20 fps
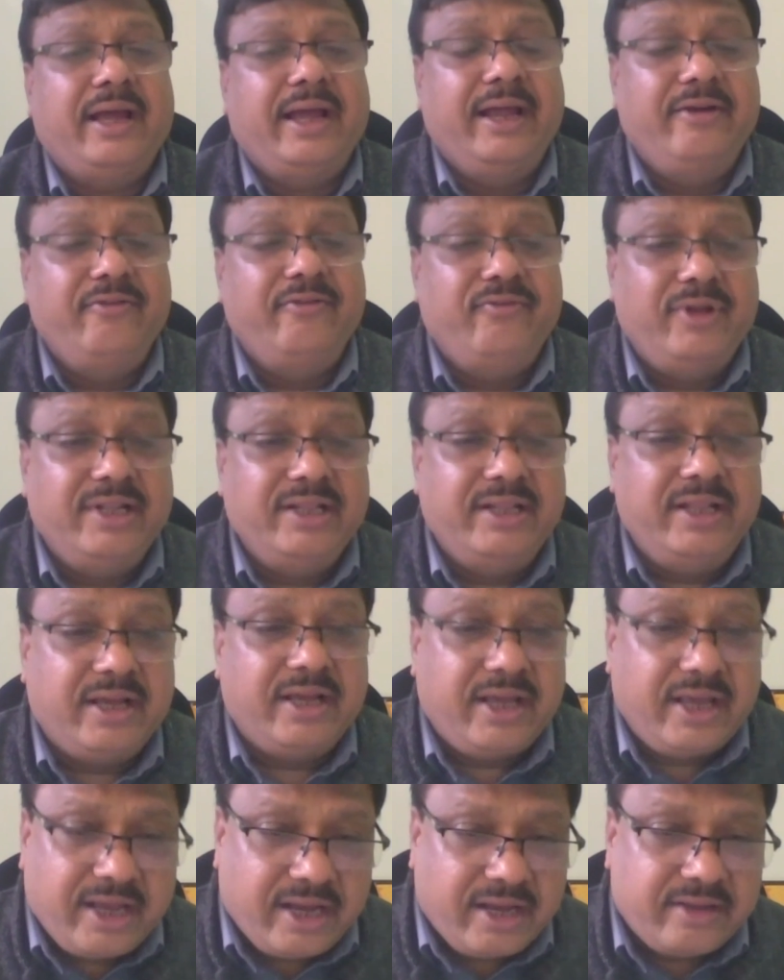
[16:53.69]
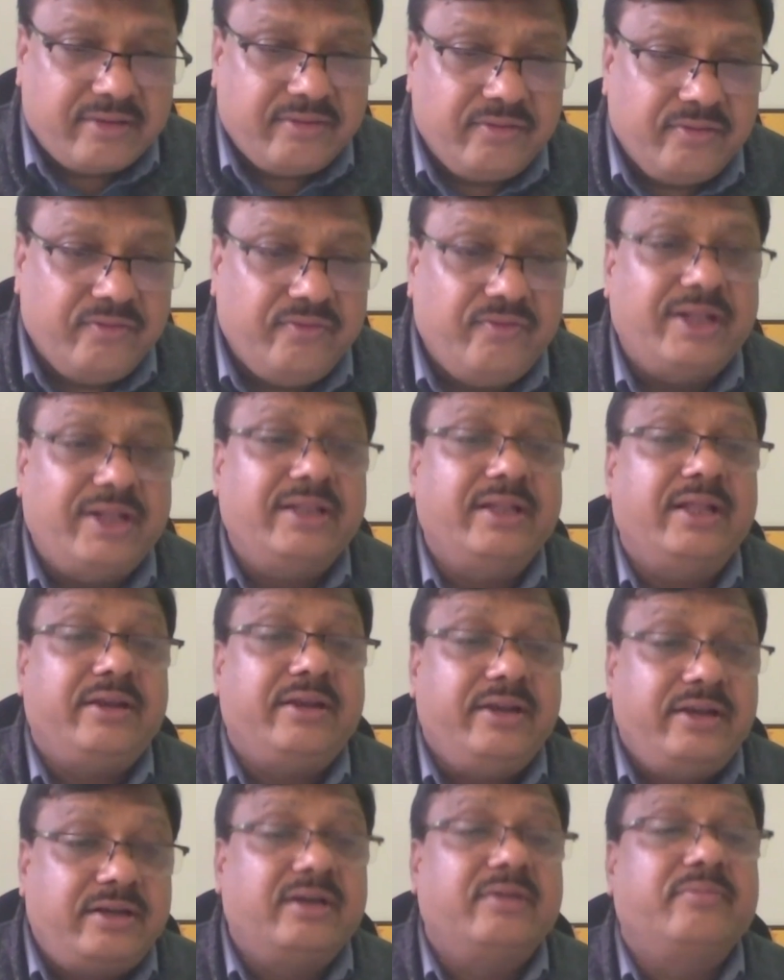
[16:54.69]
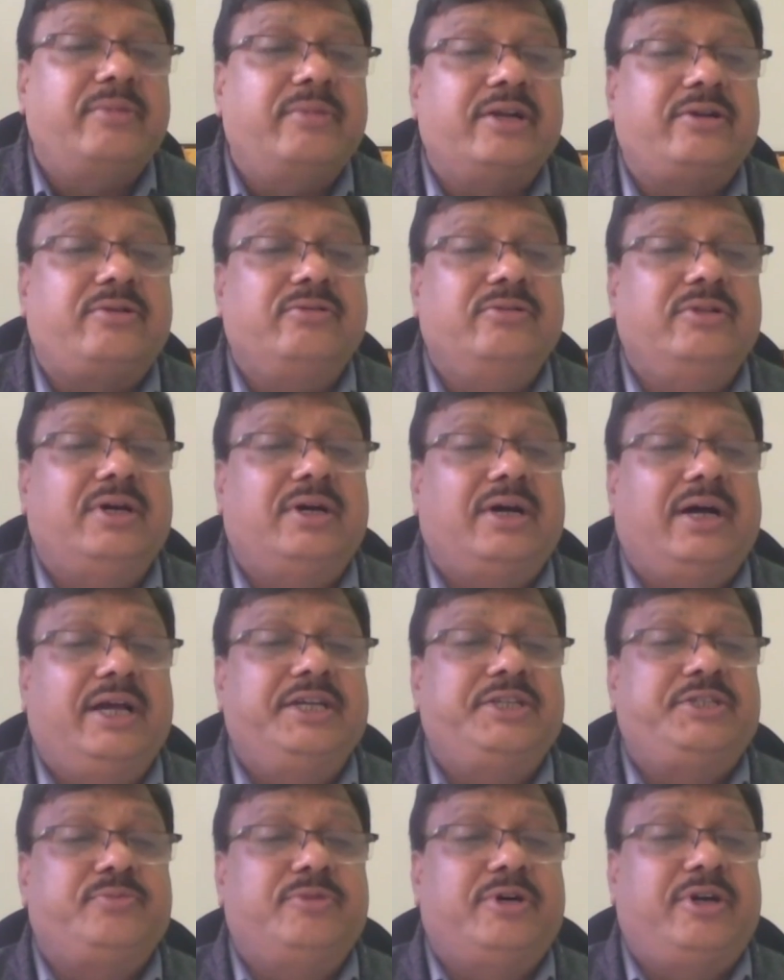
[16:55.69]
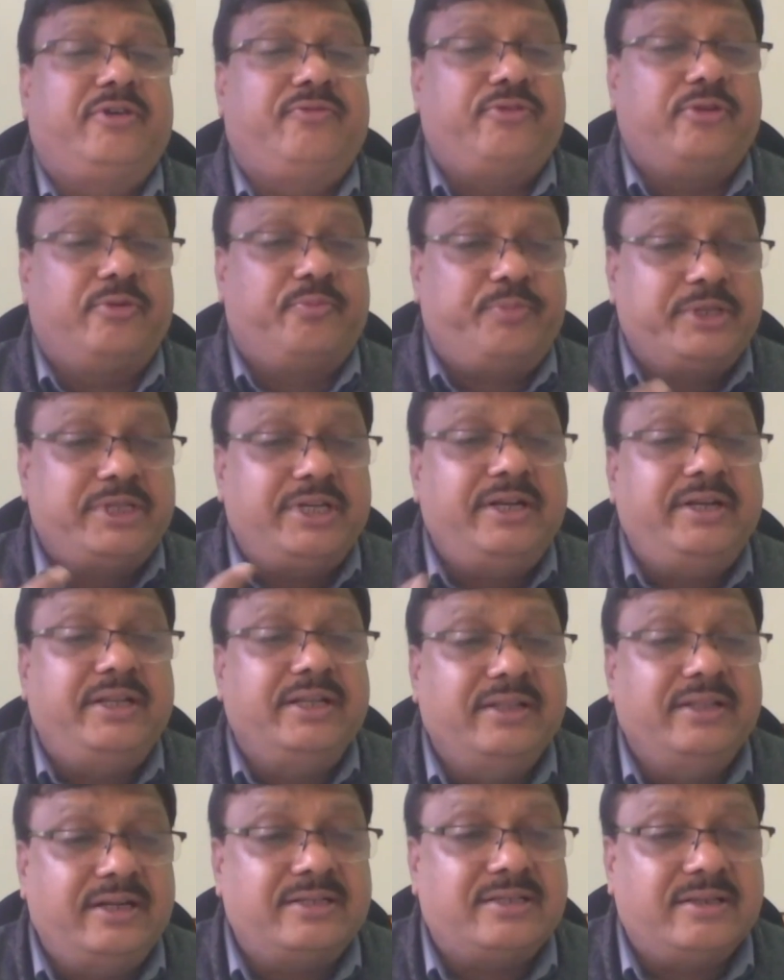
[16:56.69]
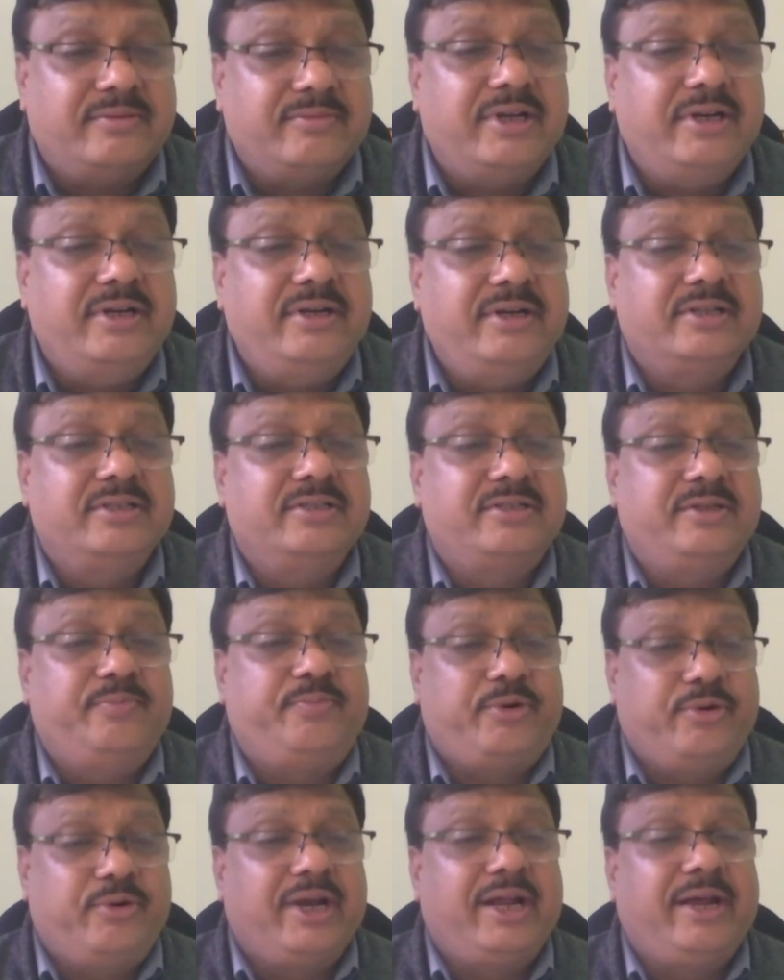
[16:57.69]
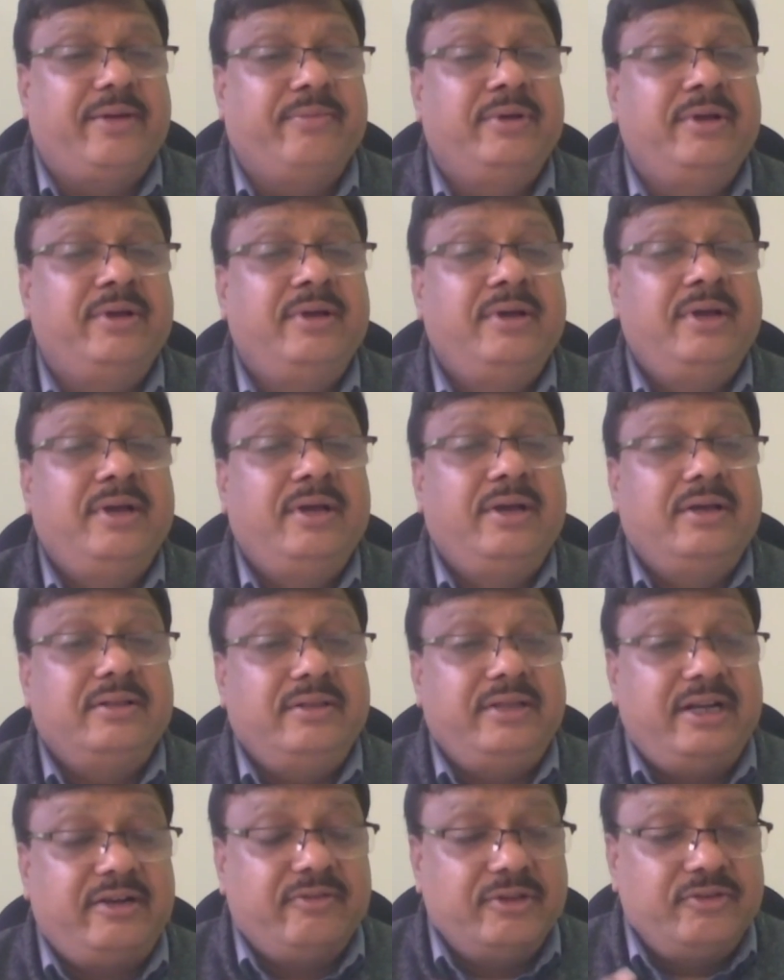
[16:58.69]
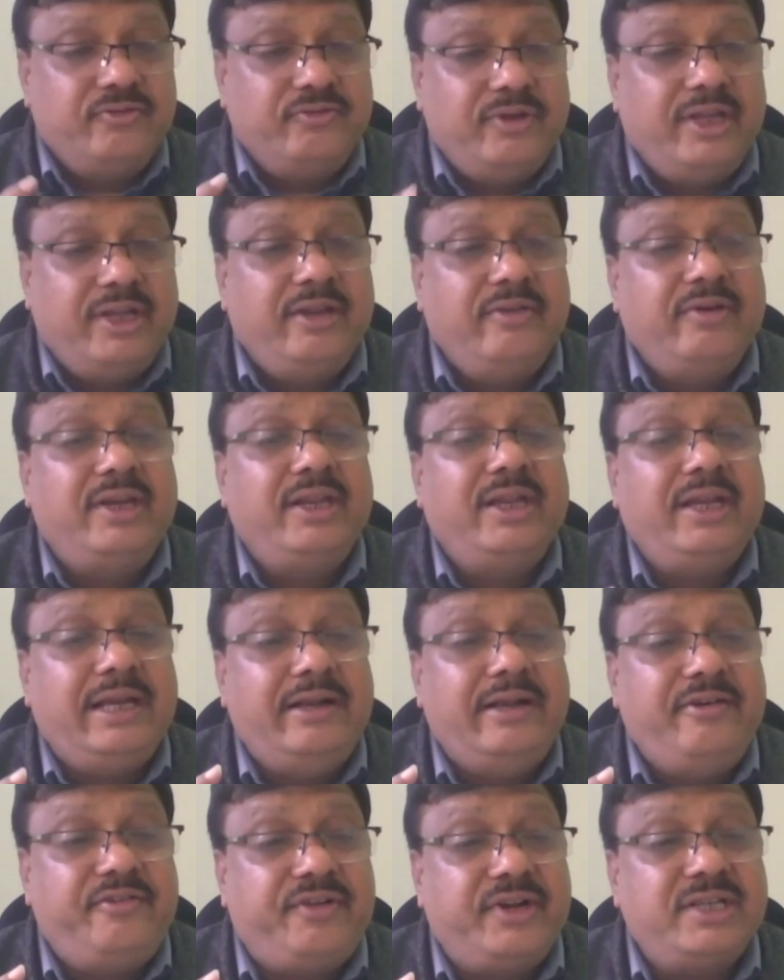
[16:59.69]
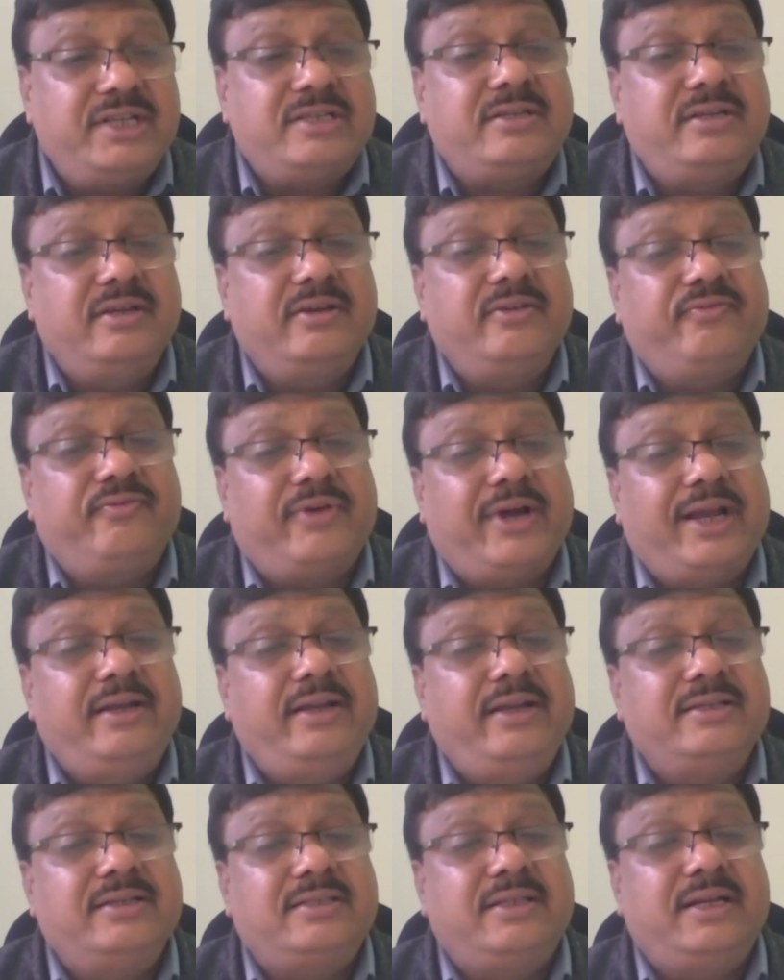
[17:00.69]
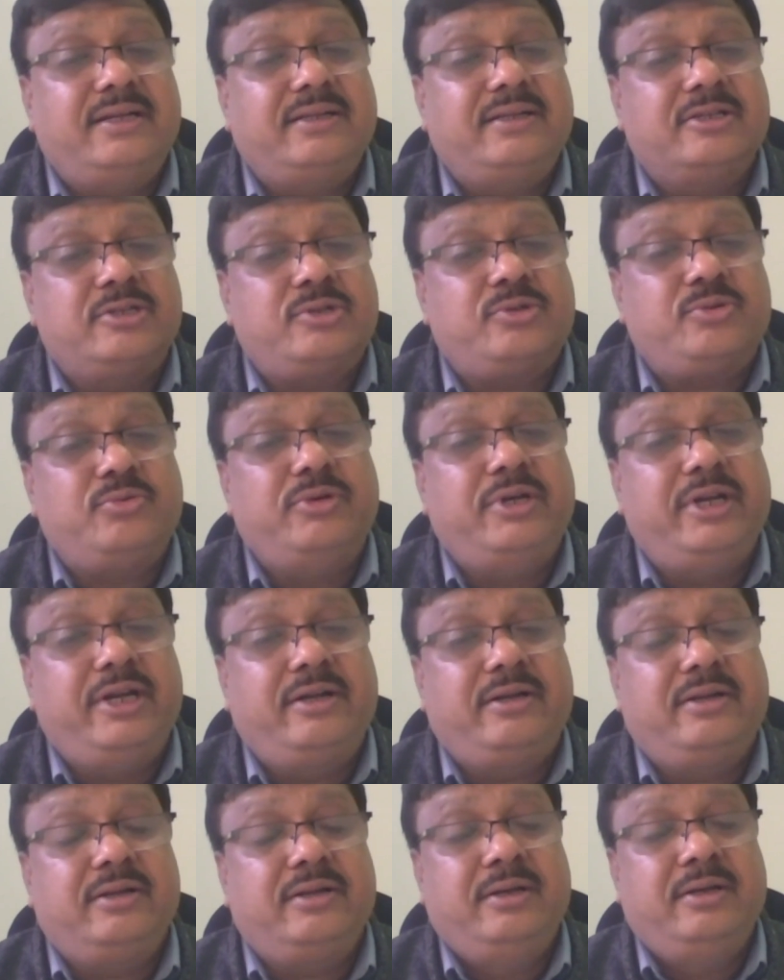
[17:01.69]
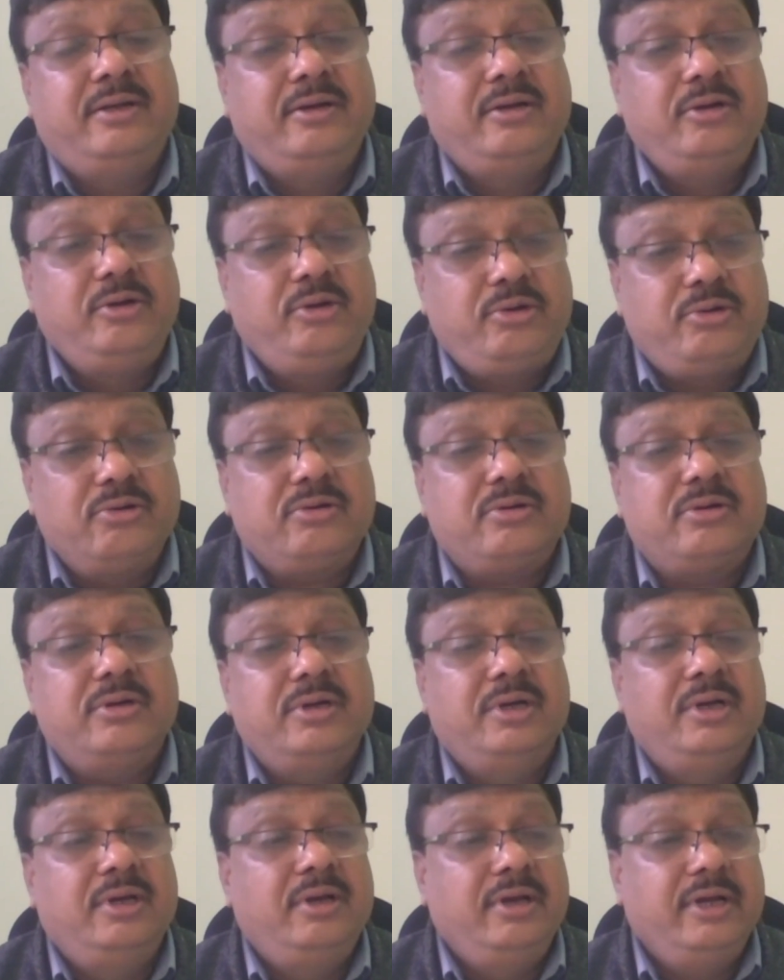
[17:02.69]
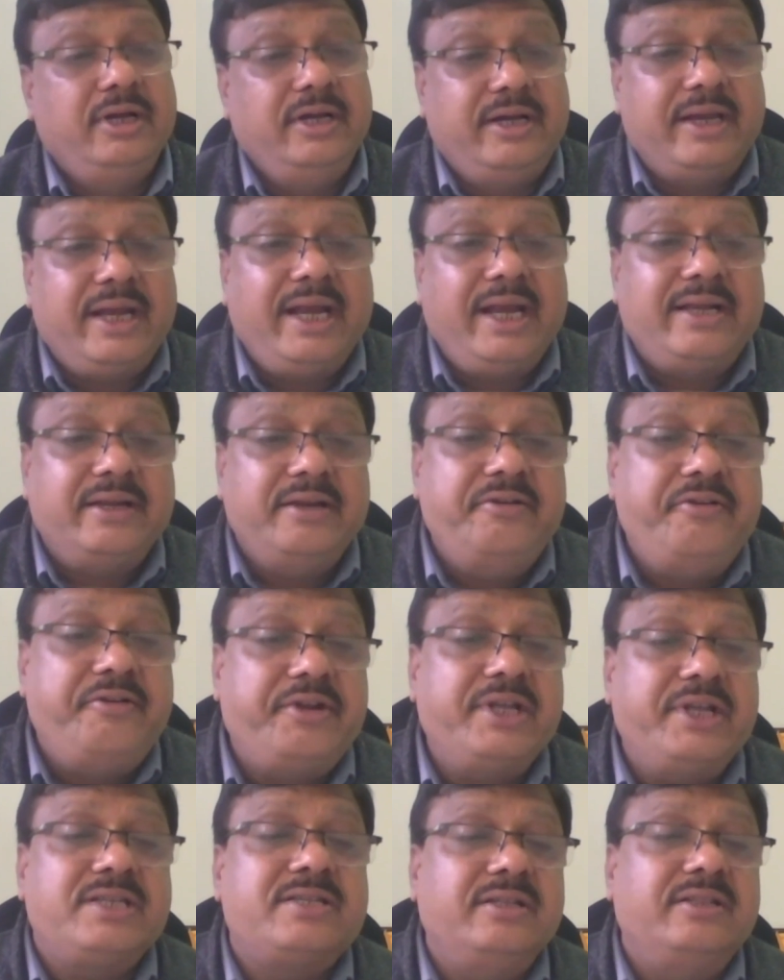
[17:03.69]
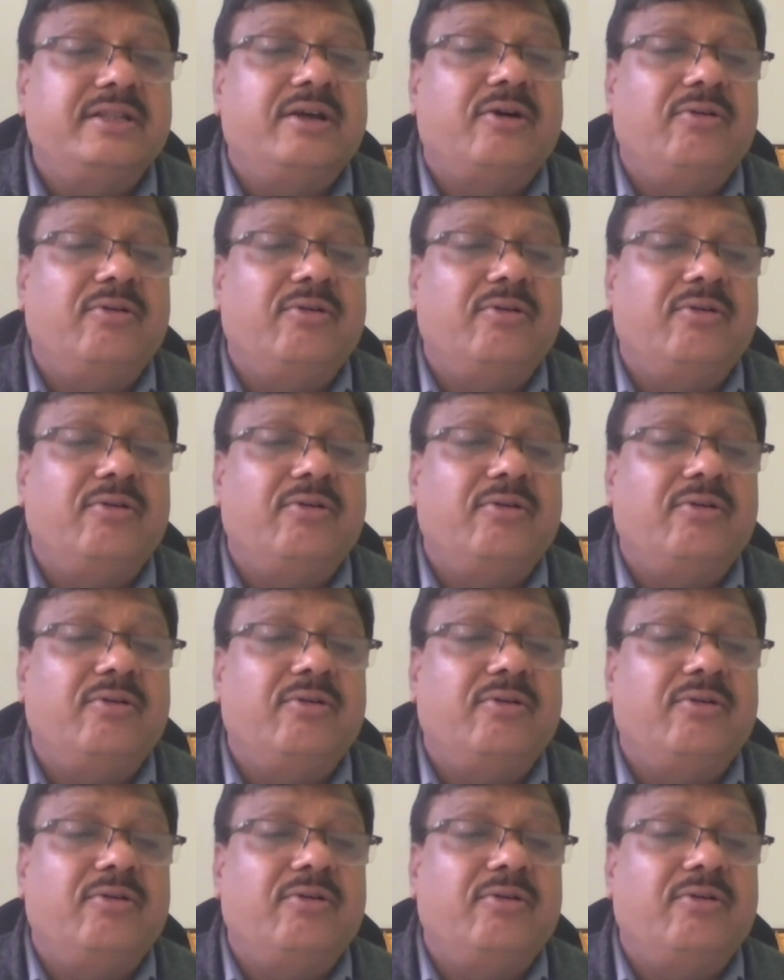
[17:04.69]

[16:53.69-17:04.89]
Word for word: And when they when they returned back to the IHMR for presenting their summer internship program, that was very, very interesting findings that the student took great interest in the